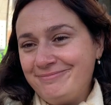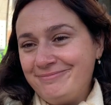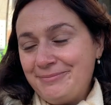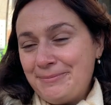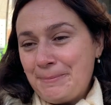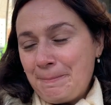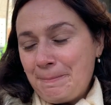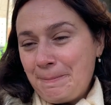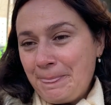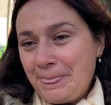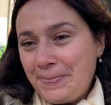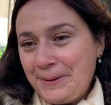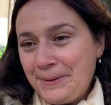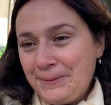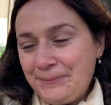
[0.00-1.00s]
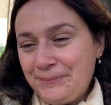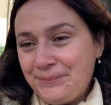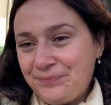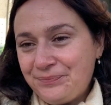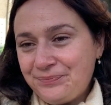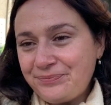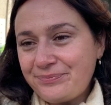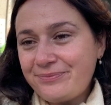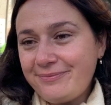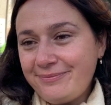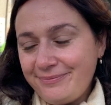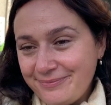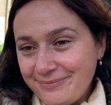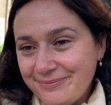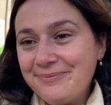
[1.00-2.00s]
And is there a large
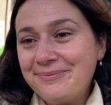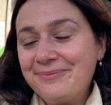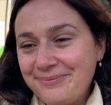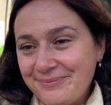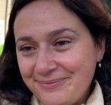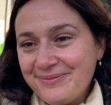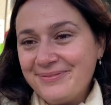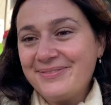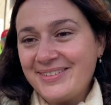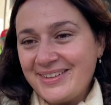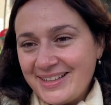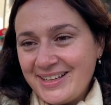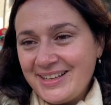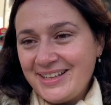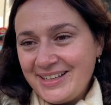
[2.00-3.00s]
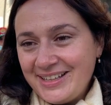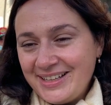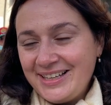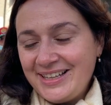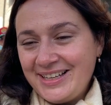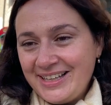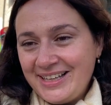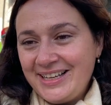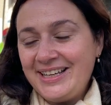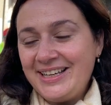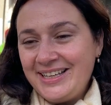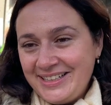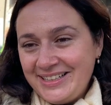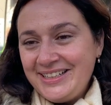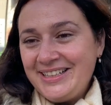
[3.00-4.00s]
Bulgarian diaspora here in
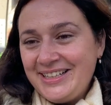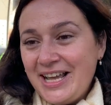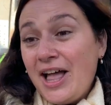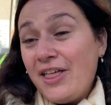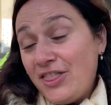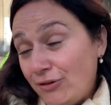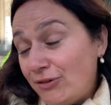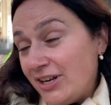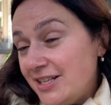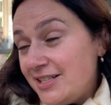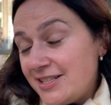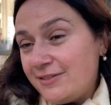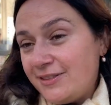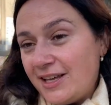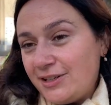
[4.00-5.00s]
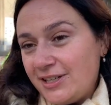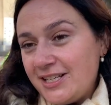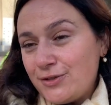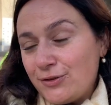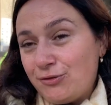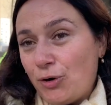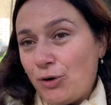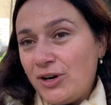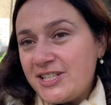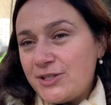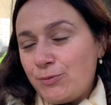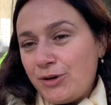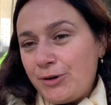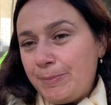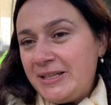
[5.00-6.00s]
Brussels? There is, of course.
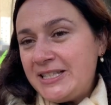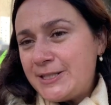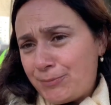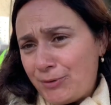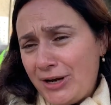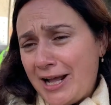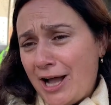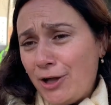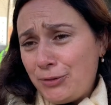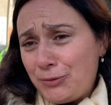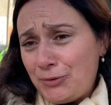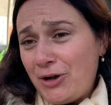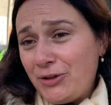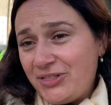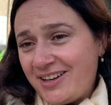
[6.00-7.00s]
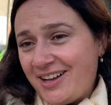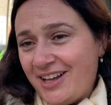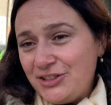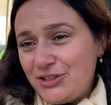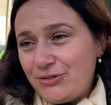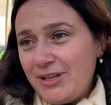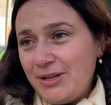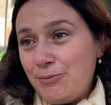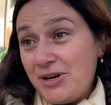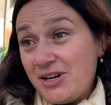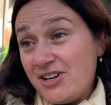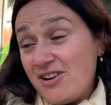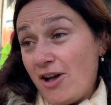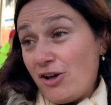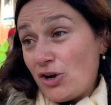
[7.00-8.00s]
We're a bit spread out throughout the country. We are
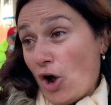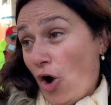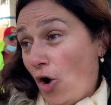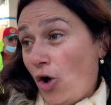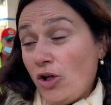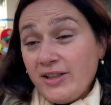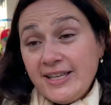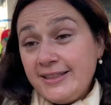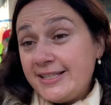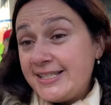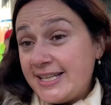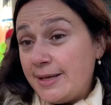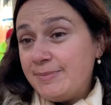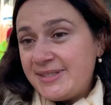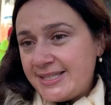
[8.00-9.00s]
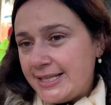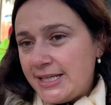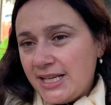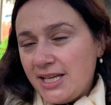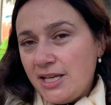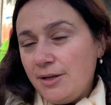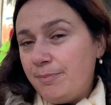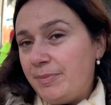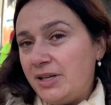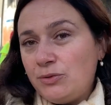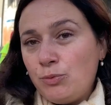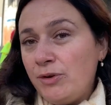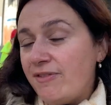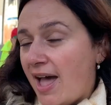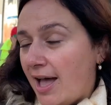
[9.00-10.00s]
not all in the same city, but
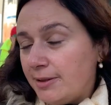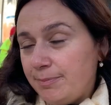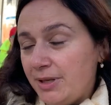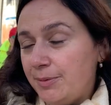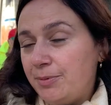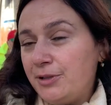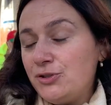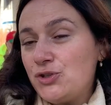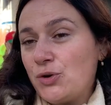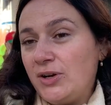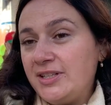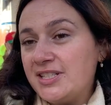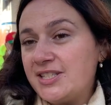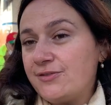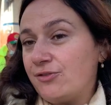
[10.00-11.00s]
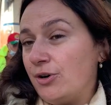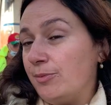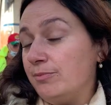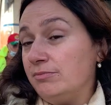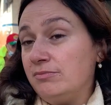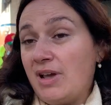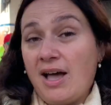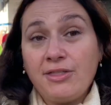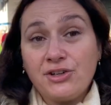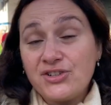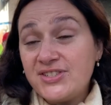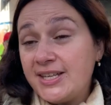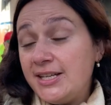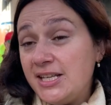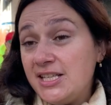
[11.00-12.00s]
we've had people join us from other
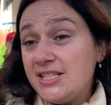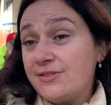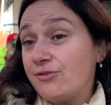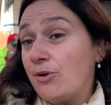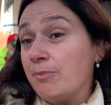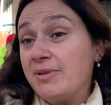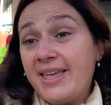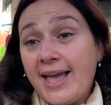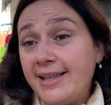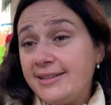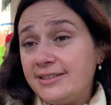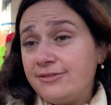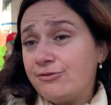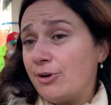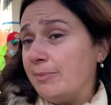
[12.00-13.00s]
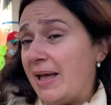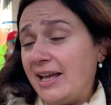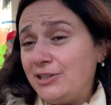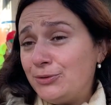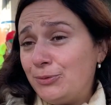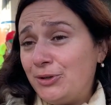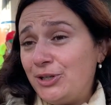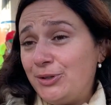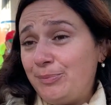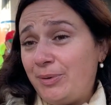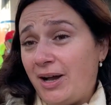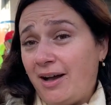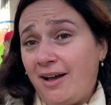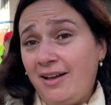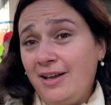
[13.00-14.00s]
cities, from Ghent, from Antwerp.
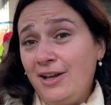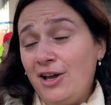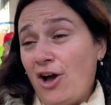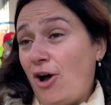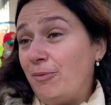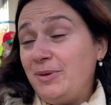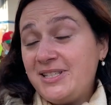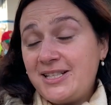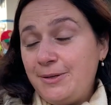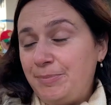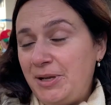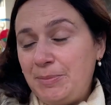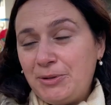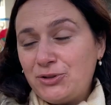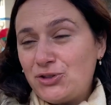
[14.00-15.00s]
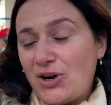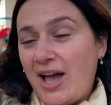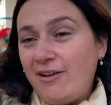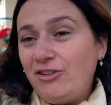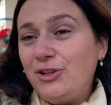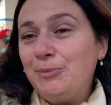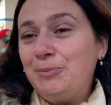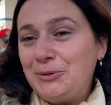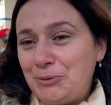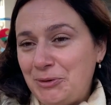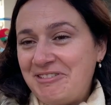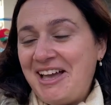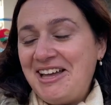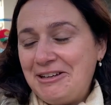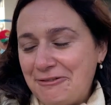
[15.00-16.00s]
Obviously, people travel, but we've
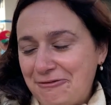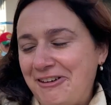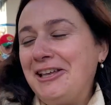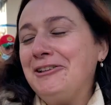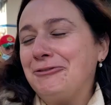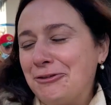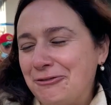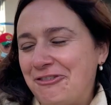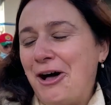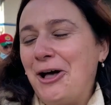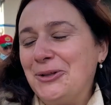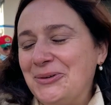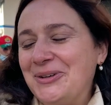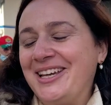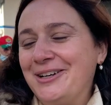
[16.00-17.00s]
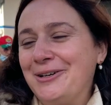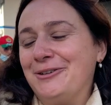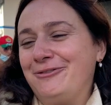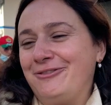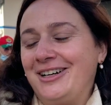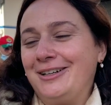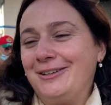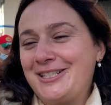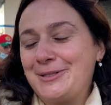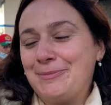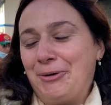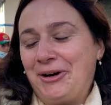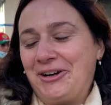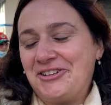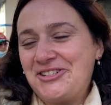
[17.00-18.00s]
had a faithful following of
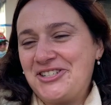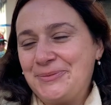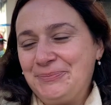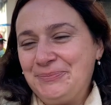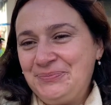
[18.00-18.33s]
supporters.